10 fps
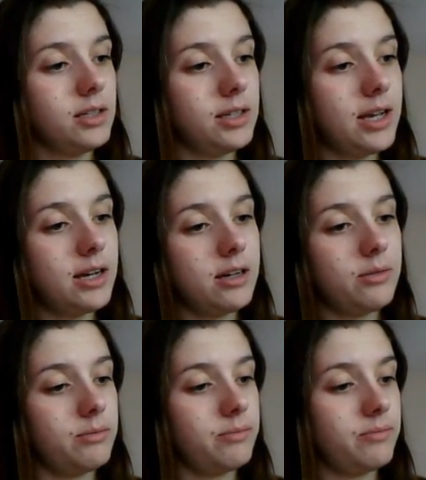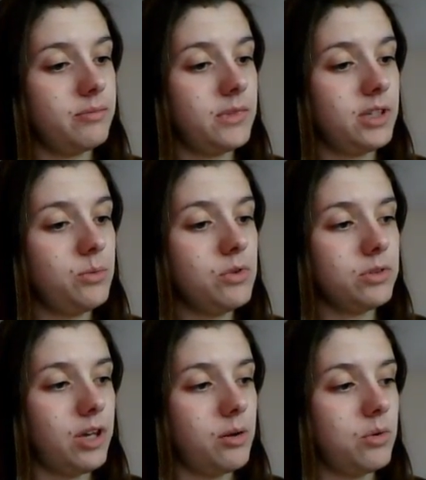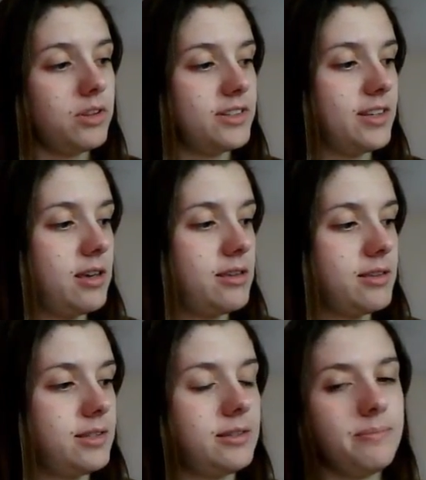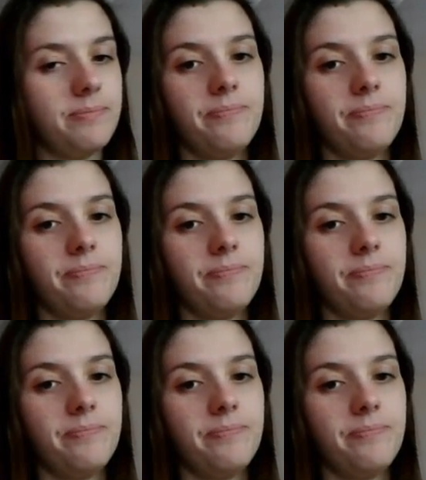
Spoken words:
Now you all know what this is.